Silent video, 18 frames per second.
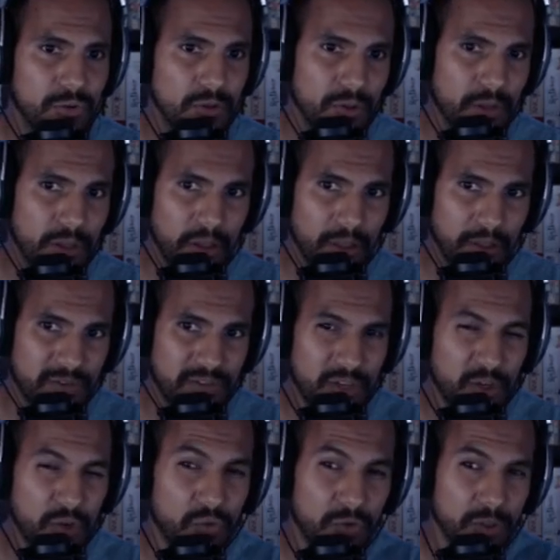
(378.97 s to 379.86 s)
Let's say
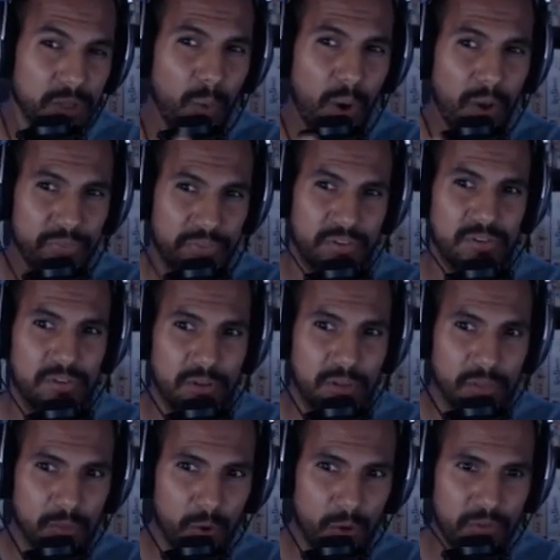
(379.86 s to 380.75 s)
you really want this
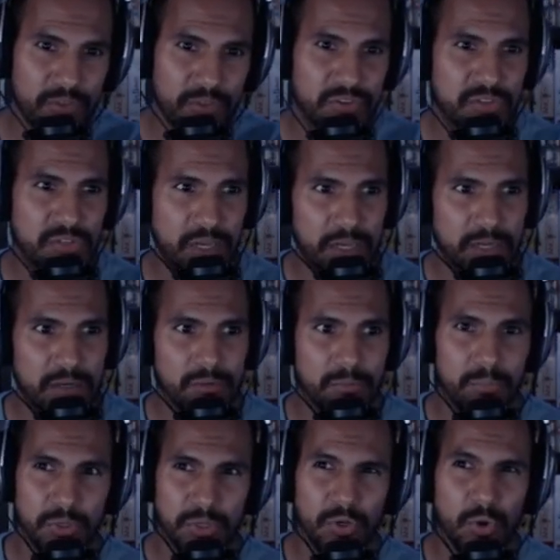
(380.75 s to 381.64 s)
Lord of the Sand,
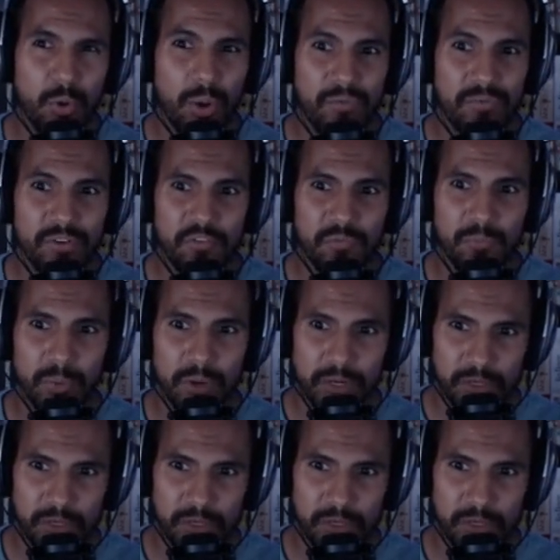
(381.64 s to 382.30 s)
but you don't have enough money.